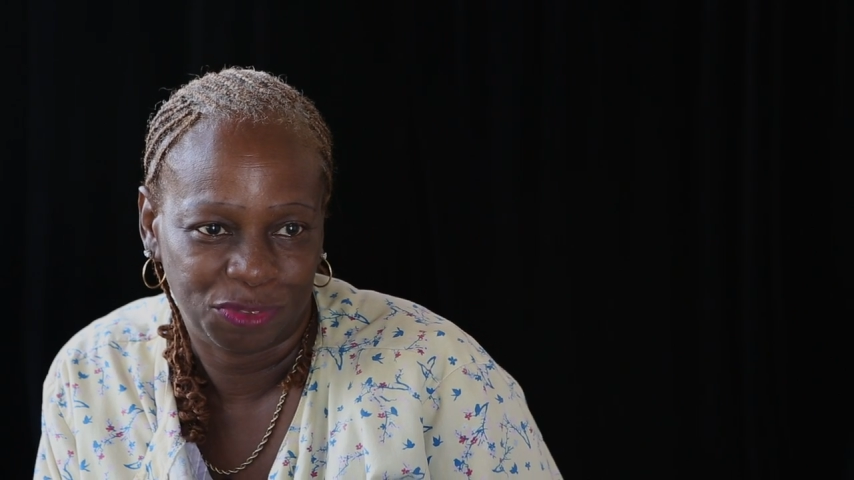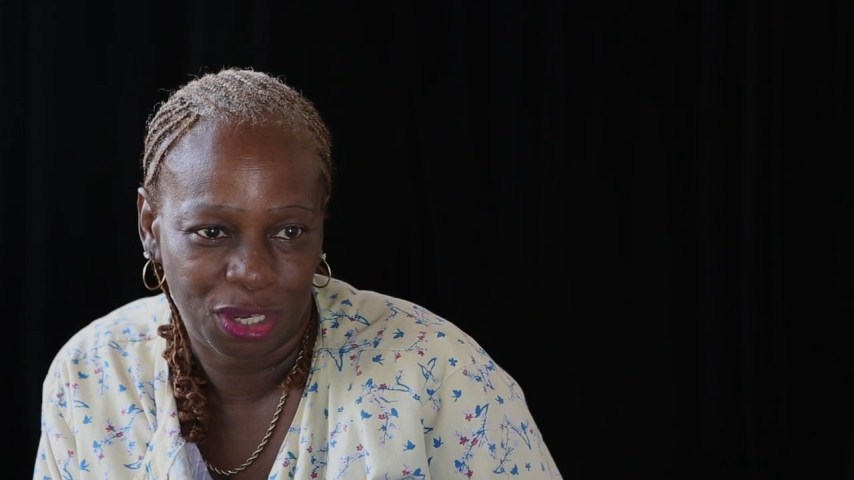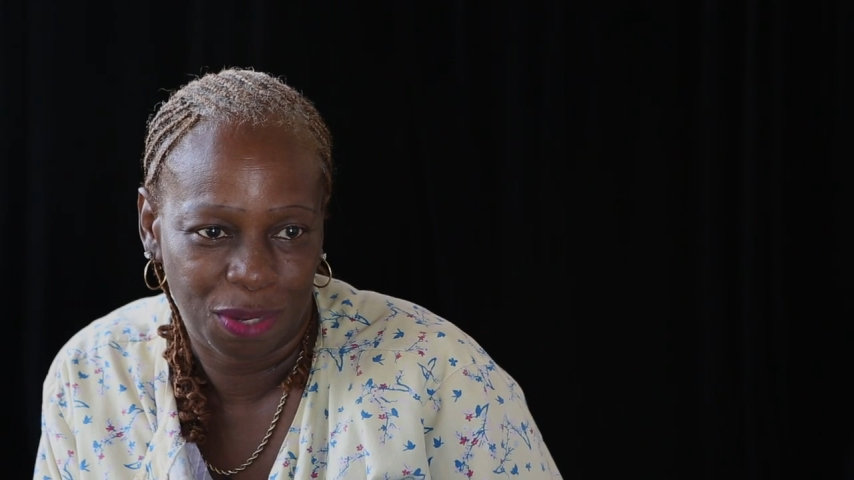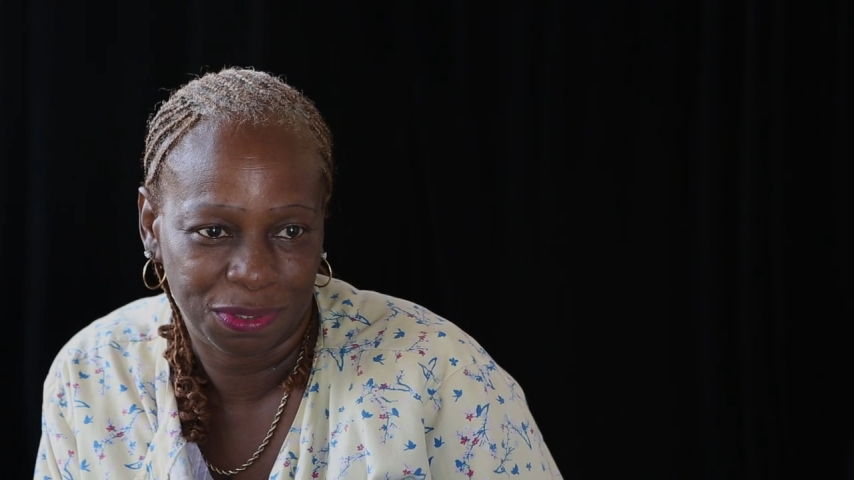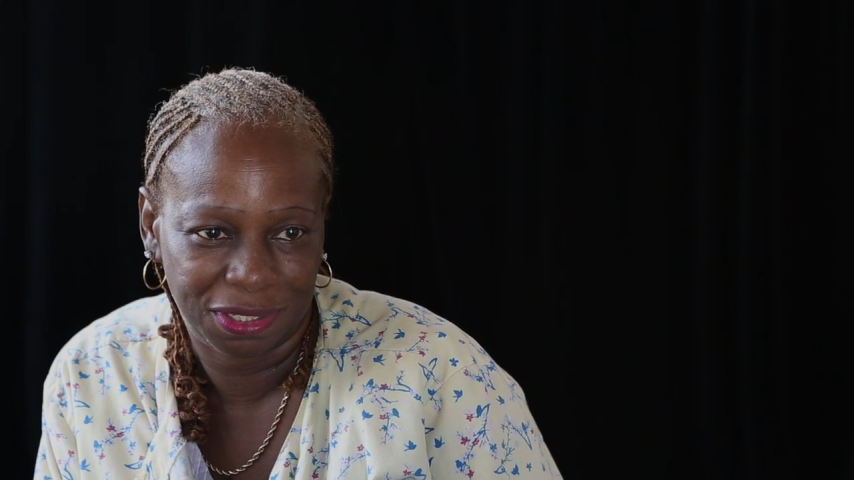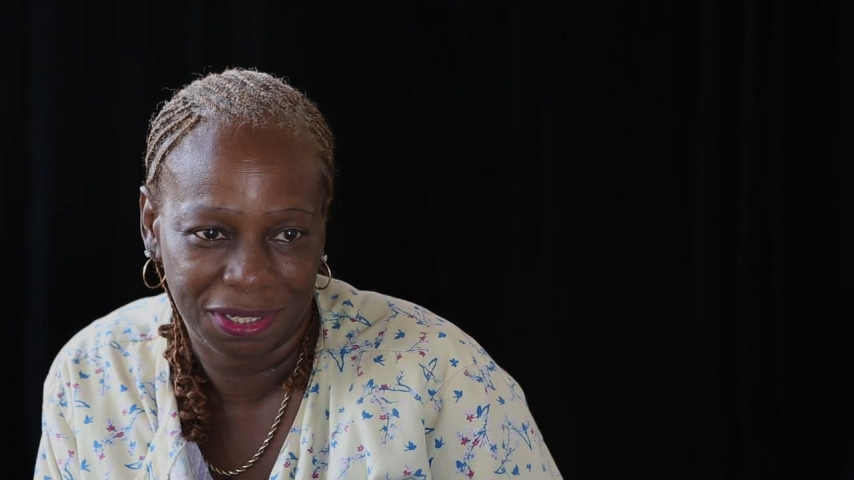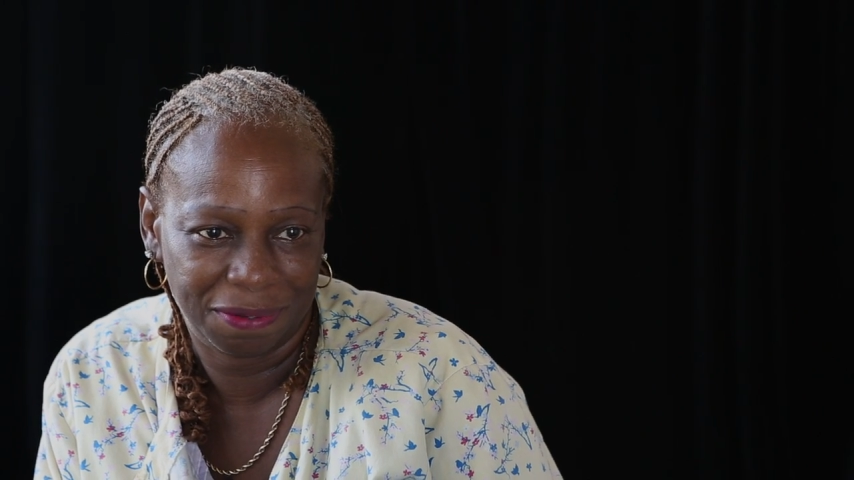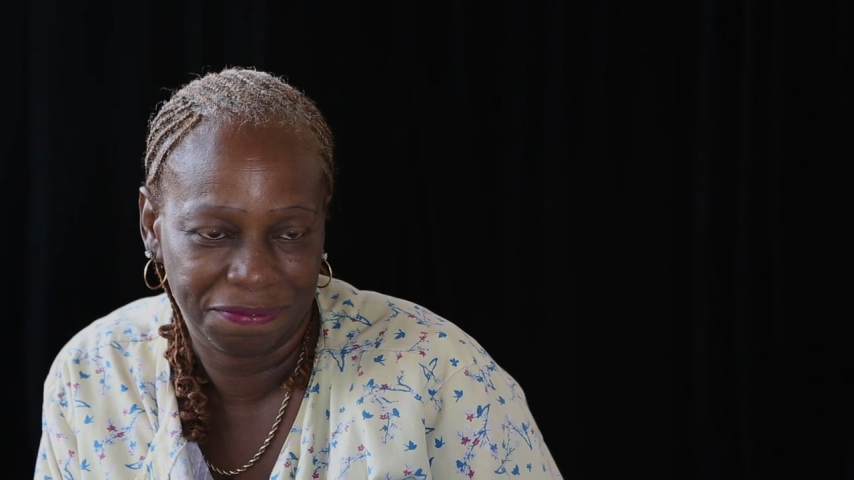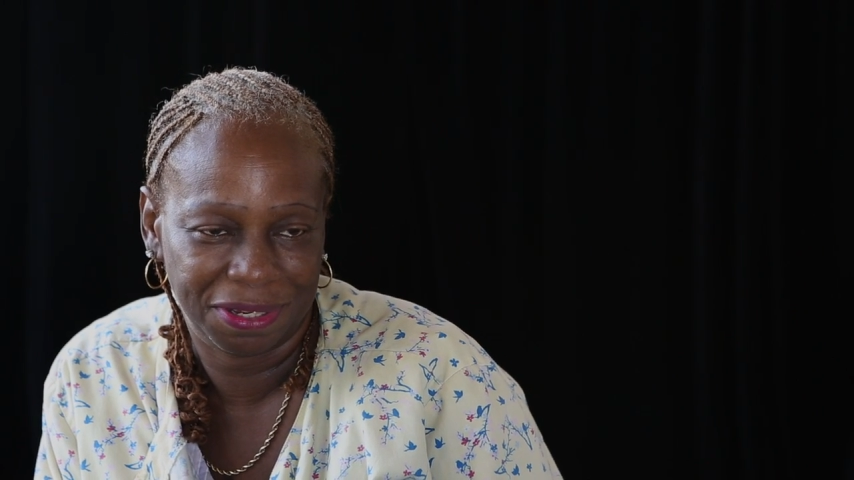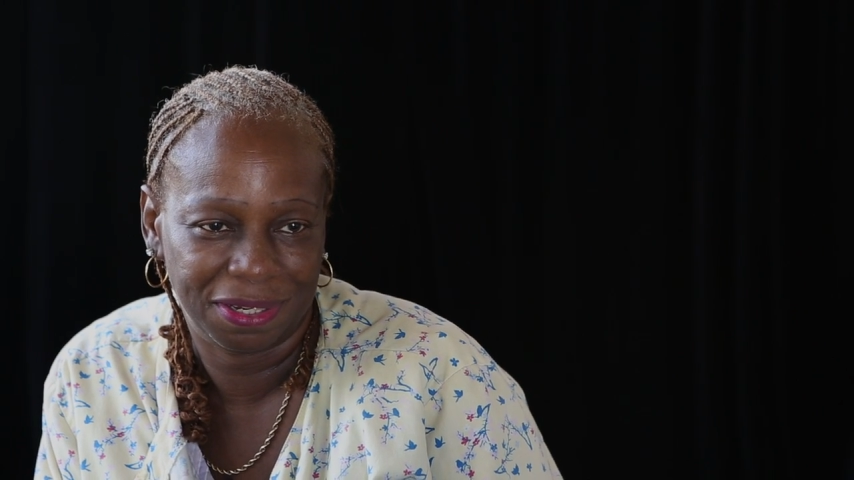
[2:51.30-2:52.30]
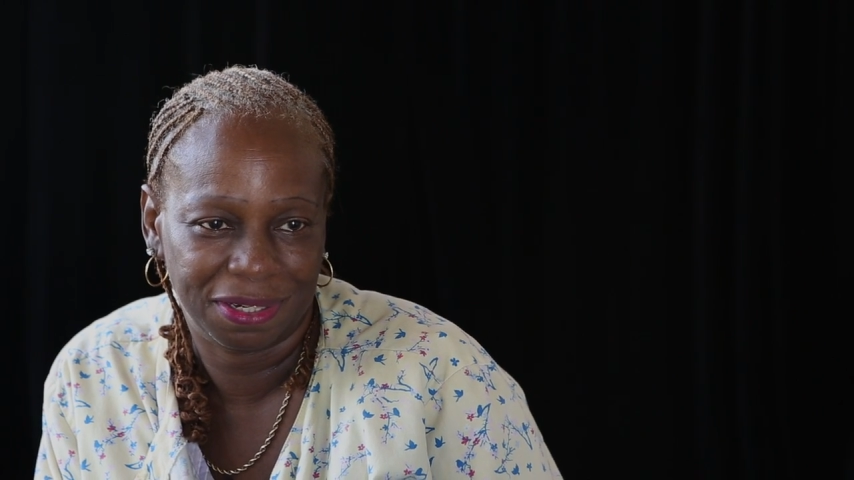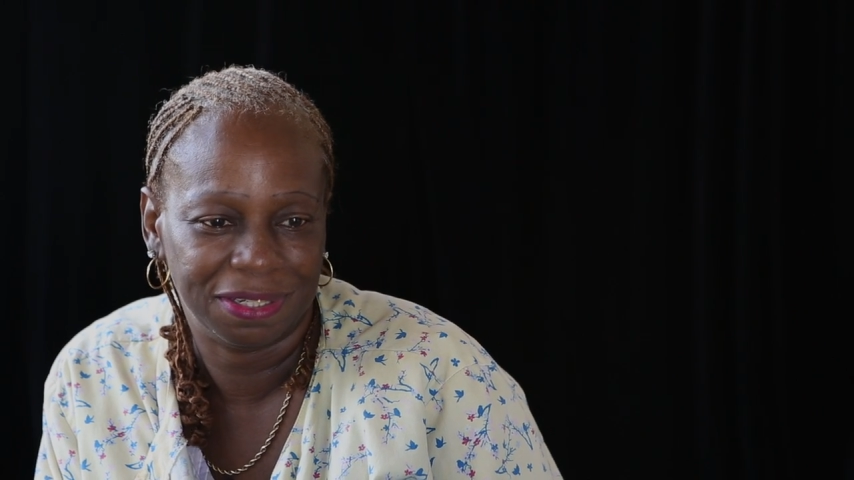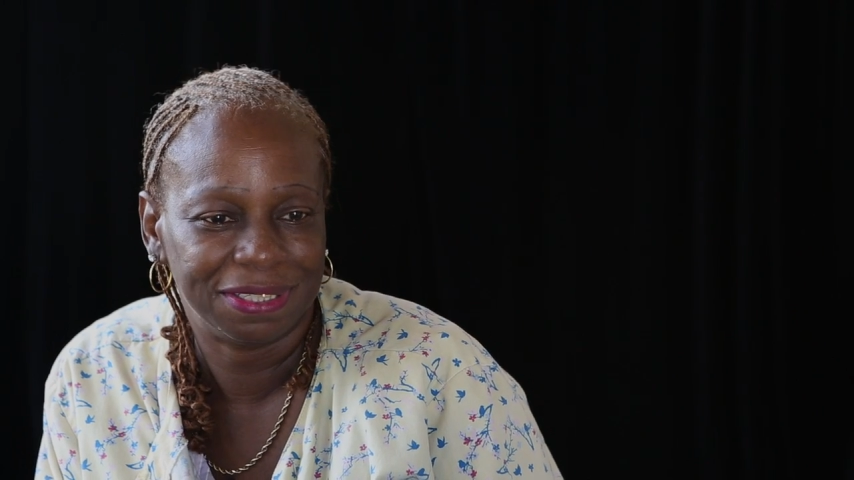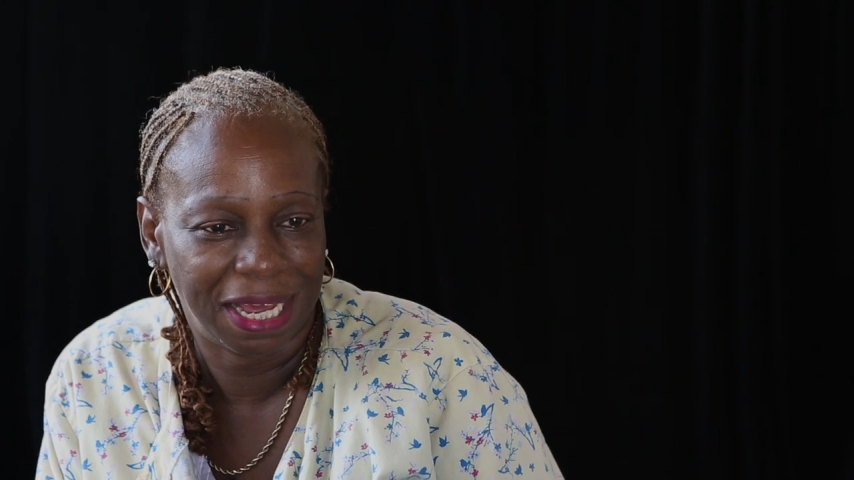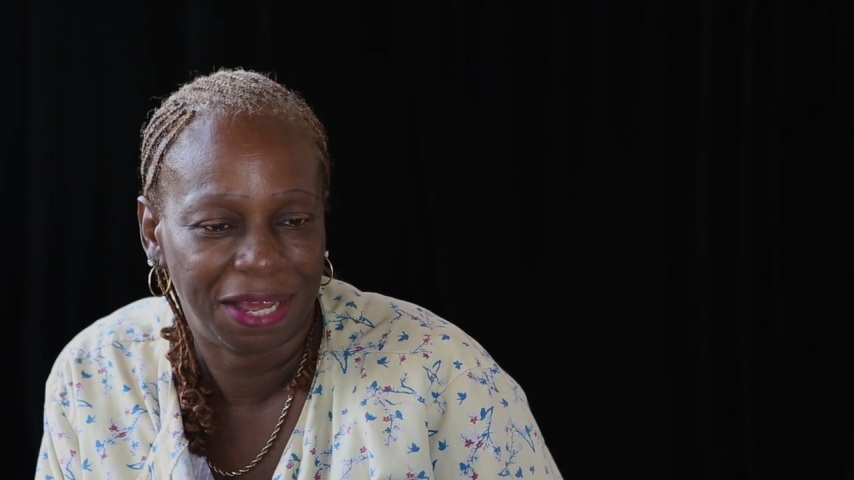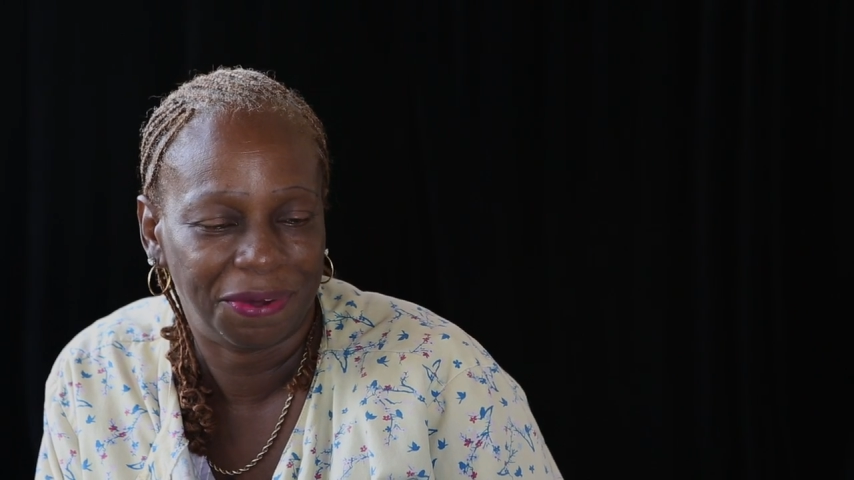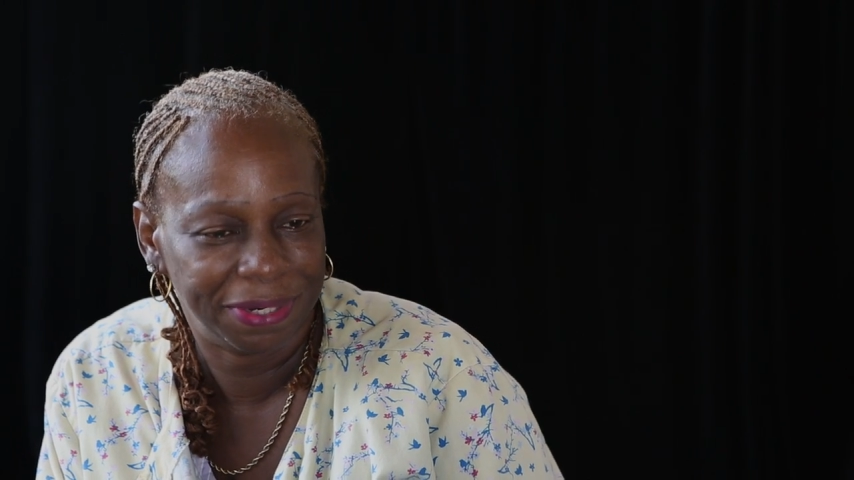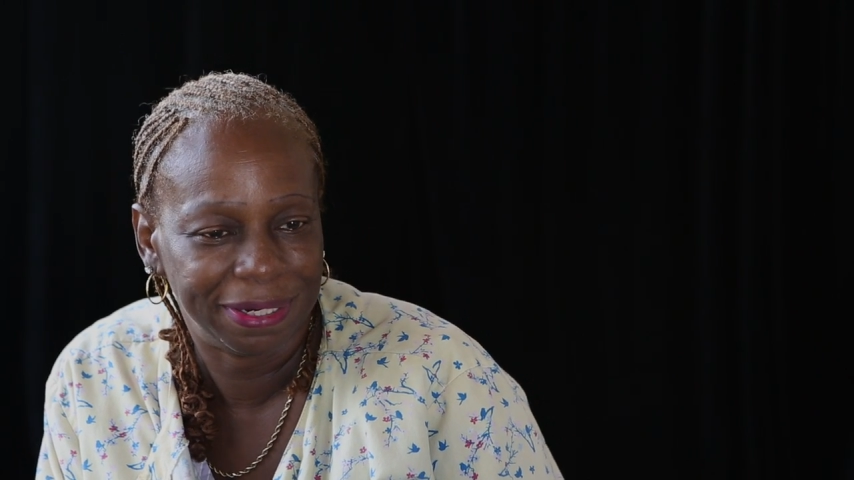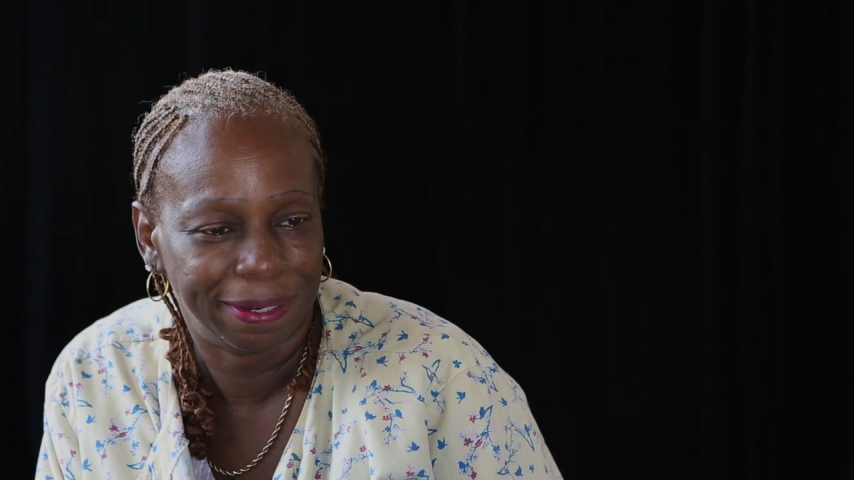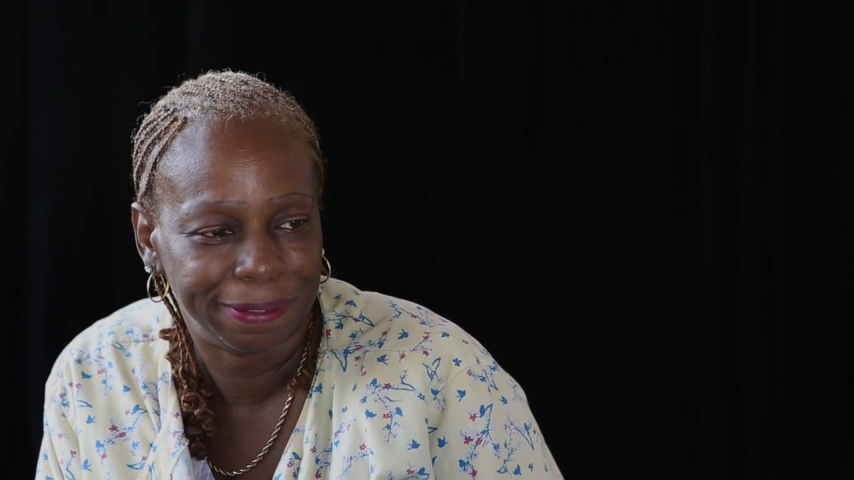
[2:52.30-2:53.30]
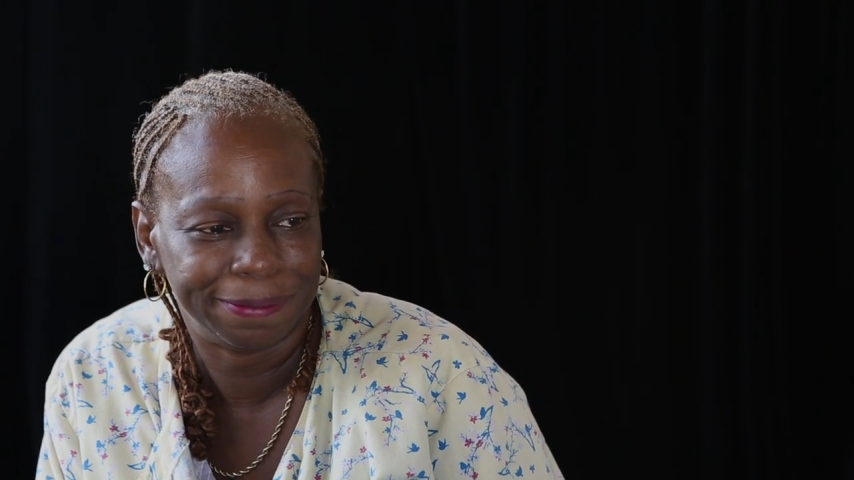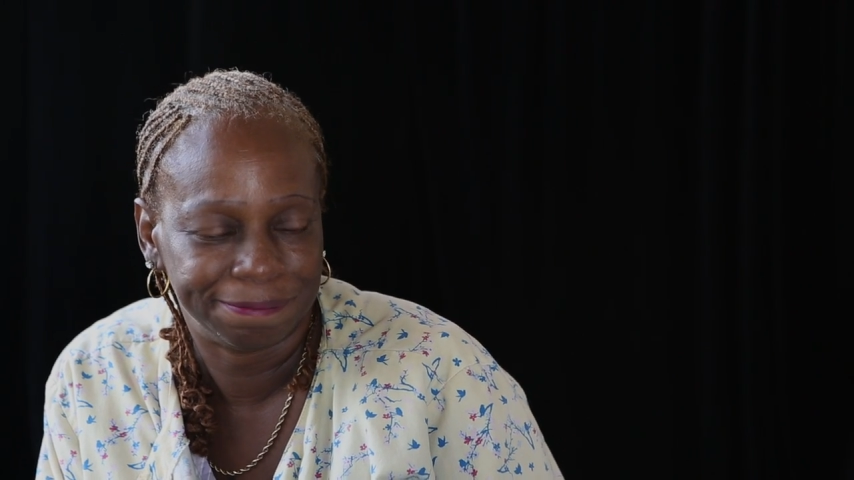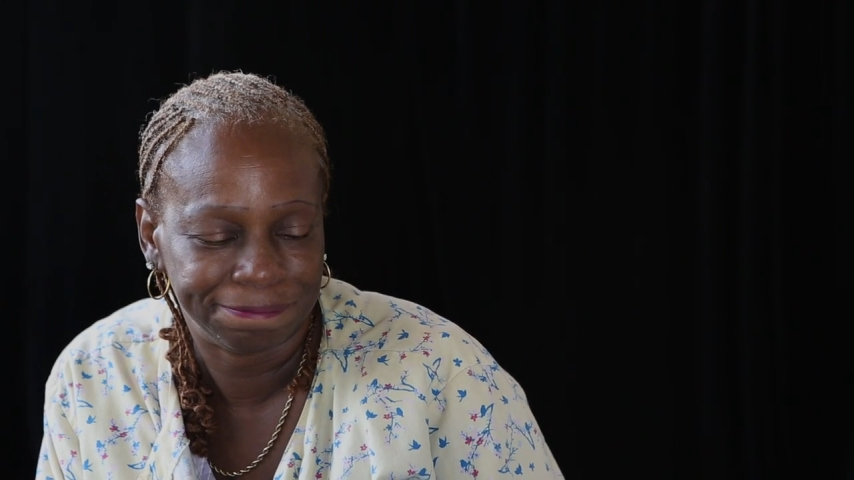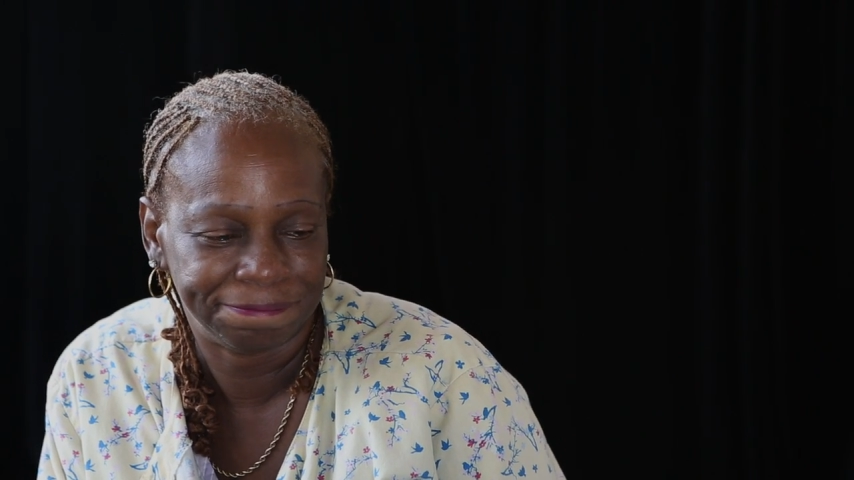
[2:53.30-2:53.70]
So I was still feeling a little down and out.